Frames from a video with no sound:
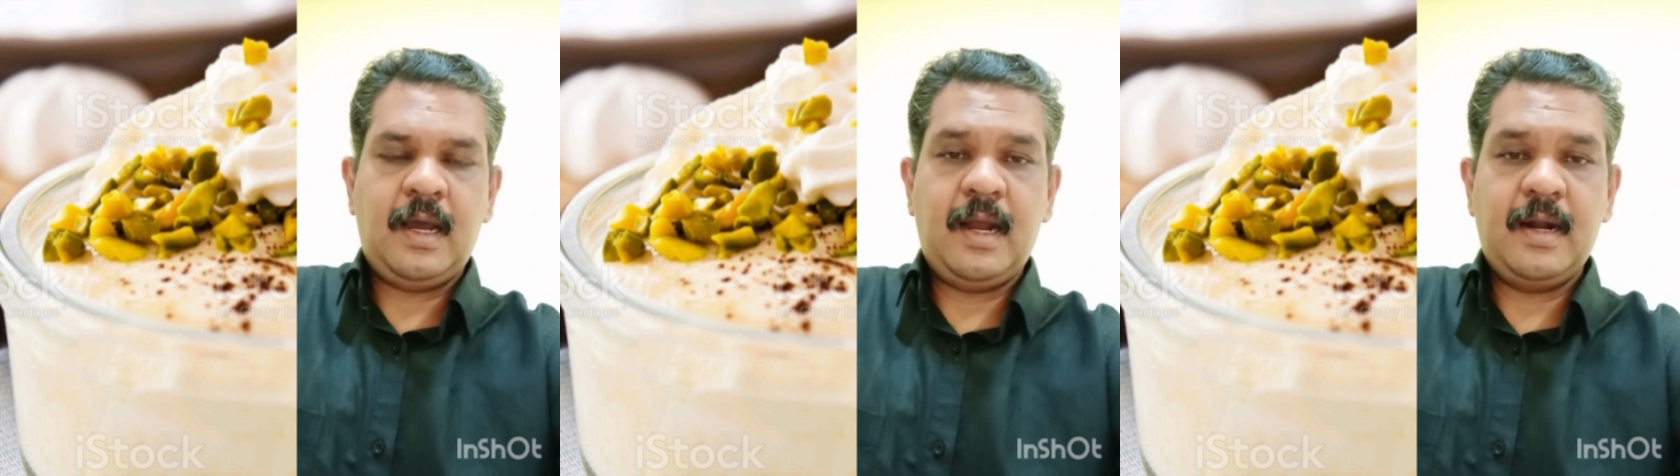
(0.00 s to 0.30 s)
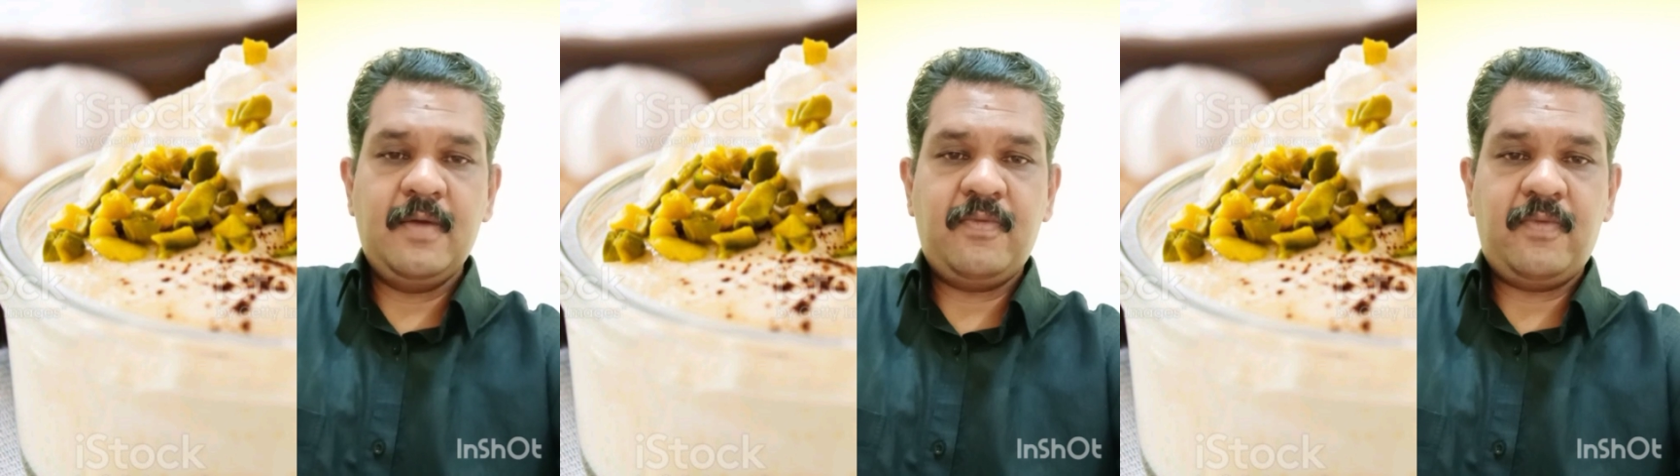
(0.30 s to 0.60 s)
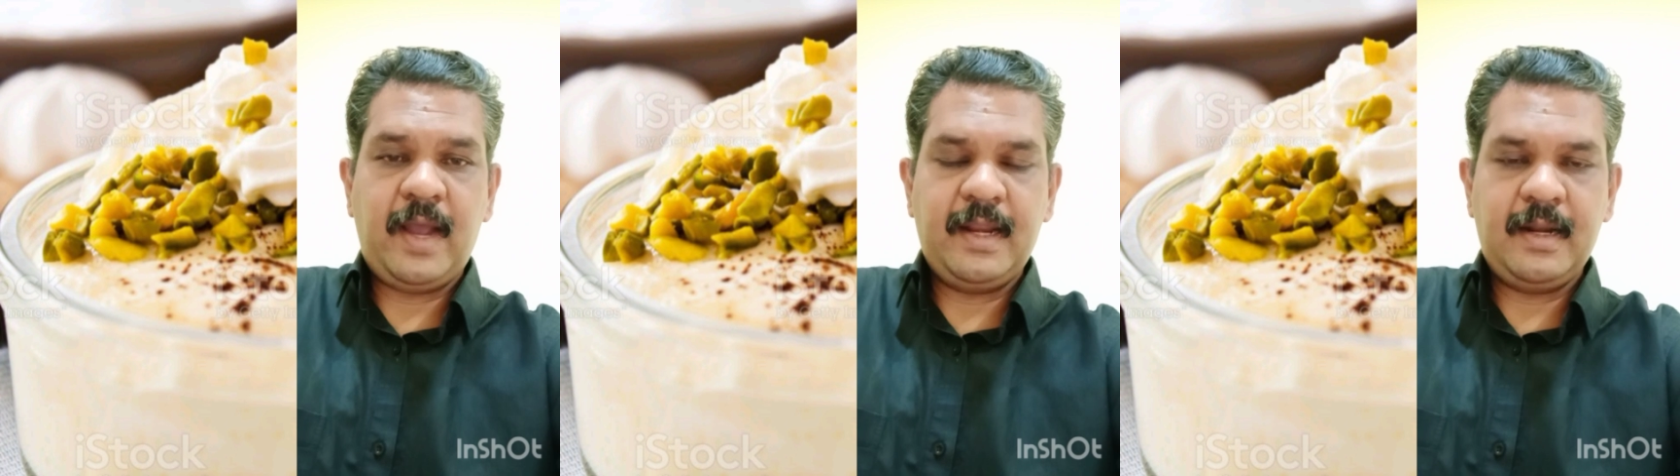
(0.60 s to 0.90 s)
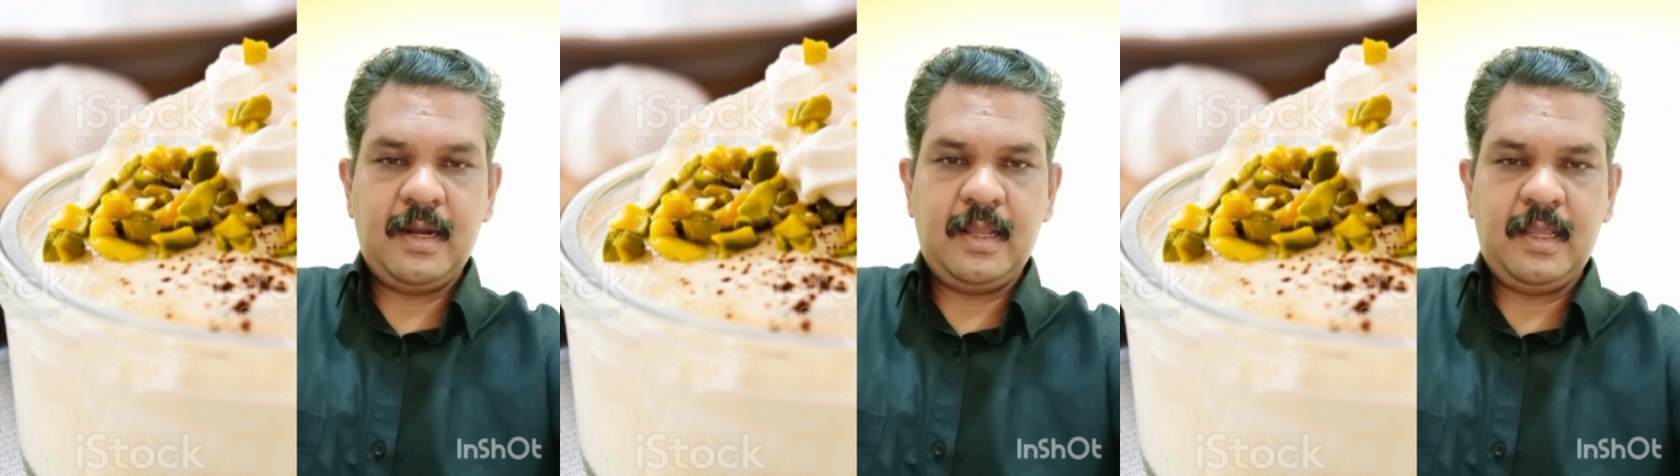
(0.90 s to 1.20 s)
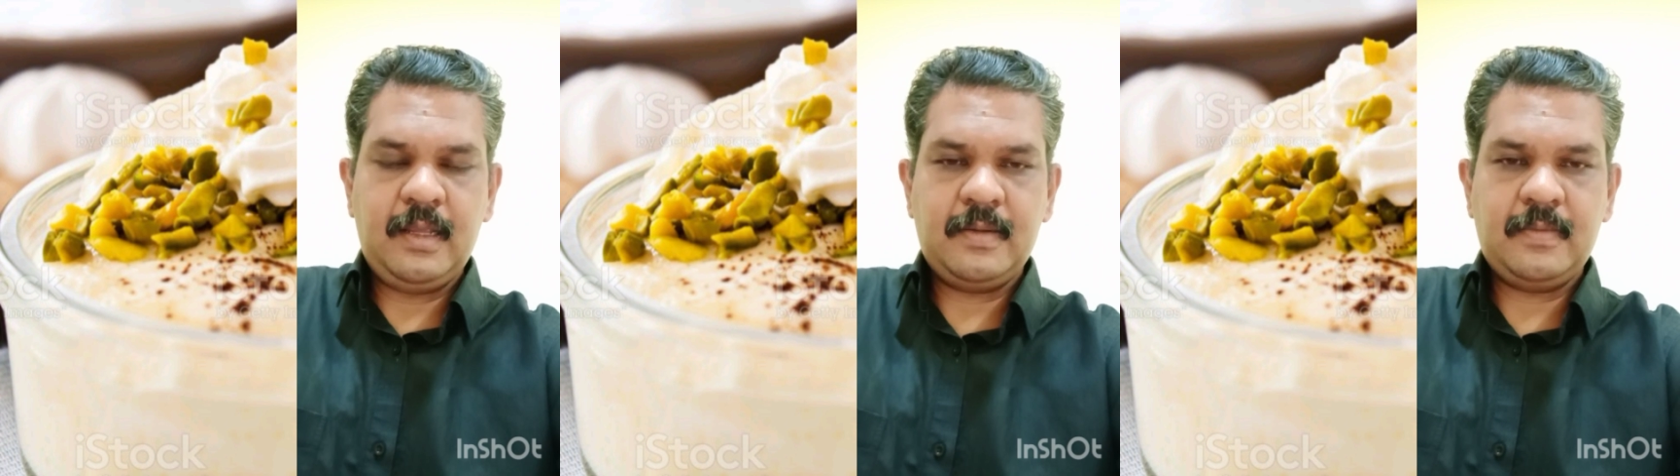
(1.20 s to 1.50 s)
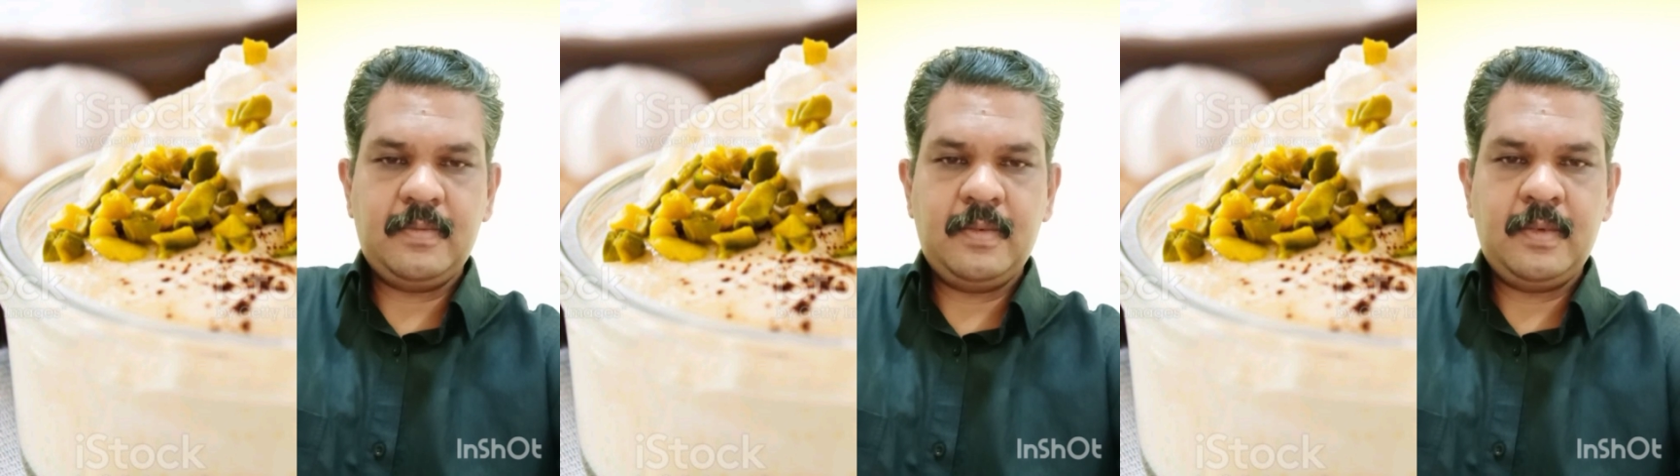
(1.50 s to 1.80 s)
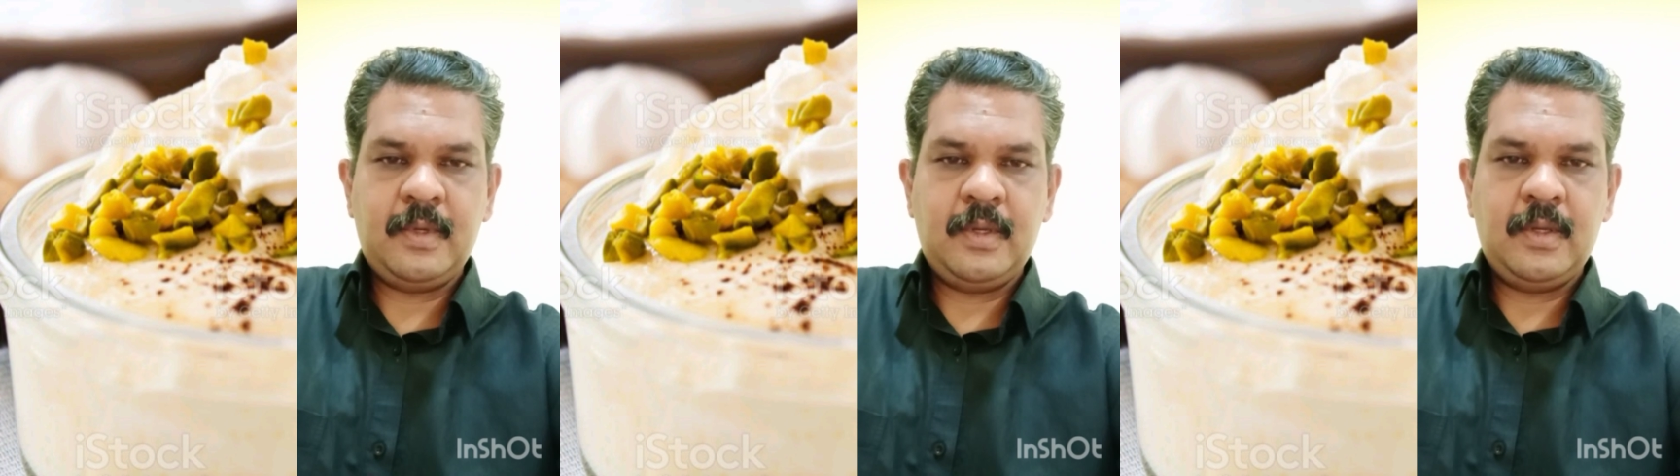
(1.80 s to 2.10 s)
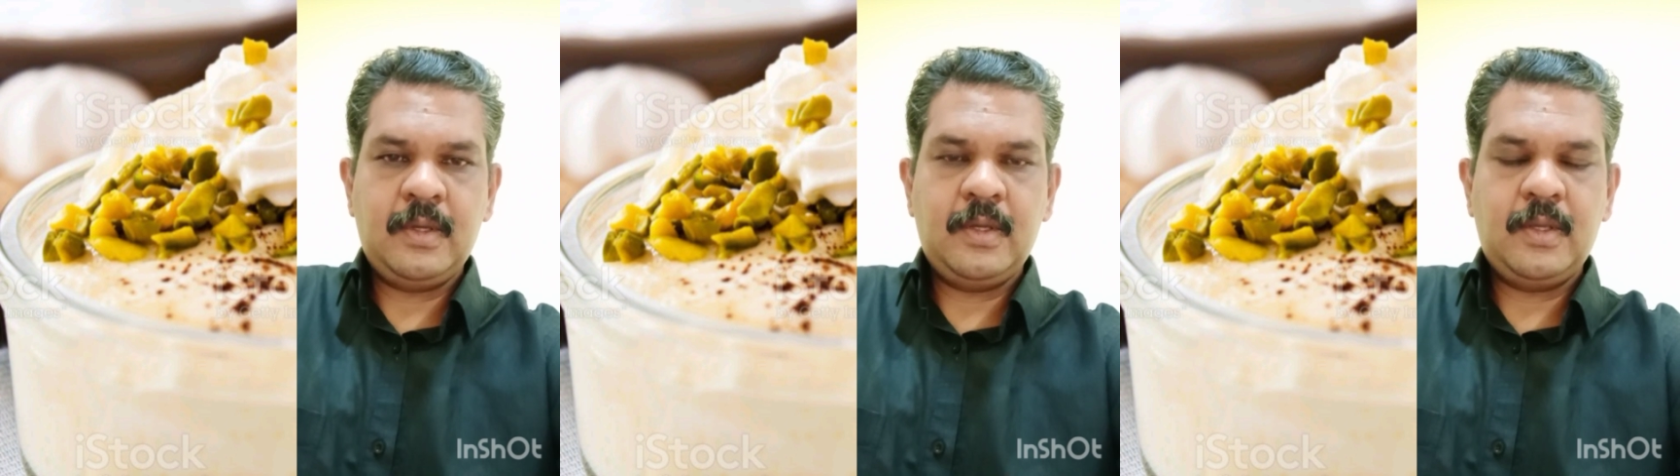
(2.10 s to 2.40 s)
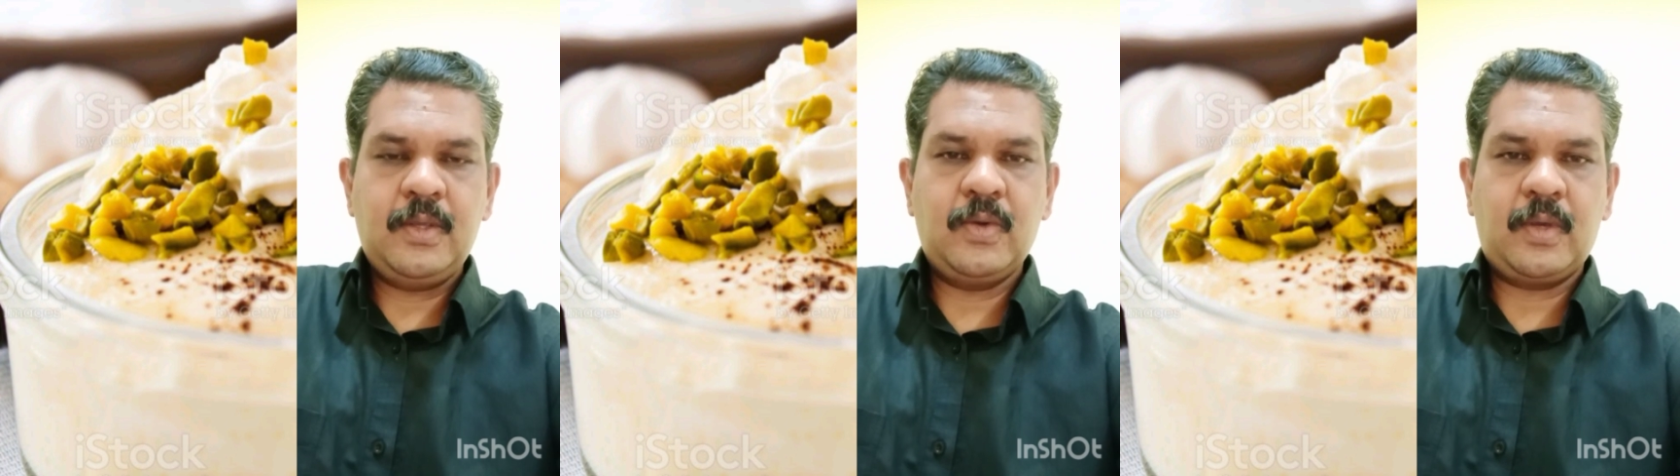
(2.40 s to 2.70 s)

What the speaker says: and finally you